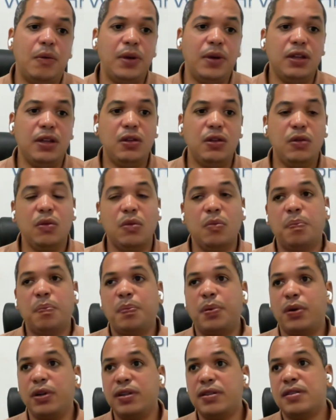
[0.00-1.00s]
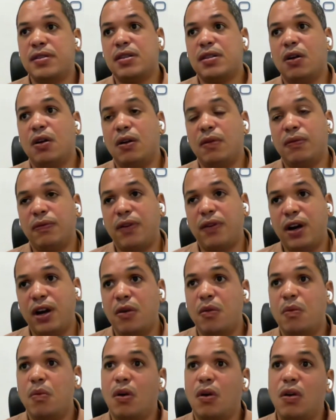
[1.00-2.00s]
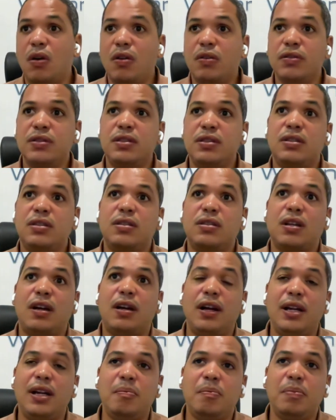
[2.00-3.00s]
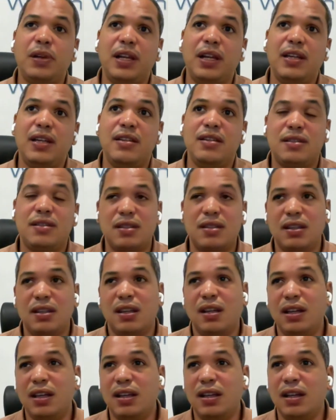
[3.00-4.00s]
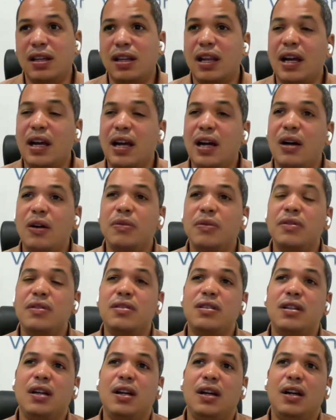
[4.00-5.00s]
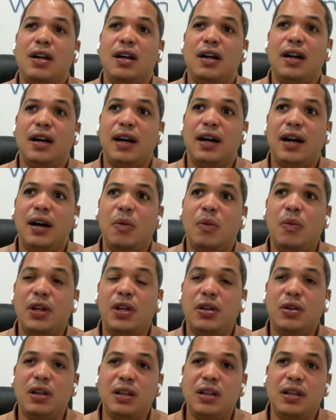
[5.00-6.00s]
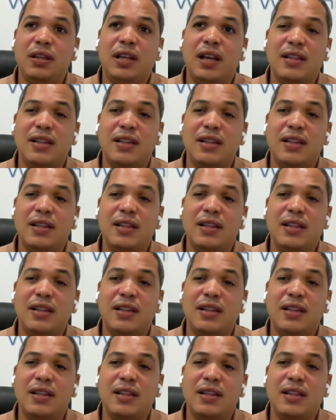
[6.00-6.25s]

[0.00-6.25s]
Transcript: We do put our firewalls in place in the cloud. We did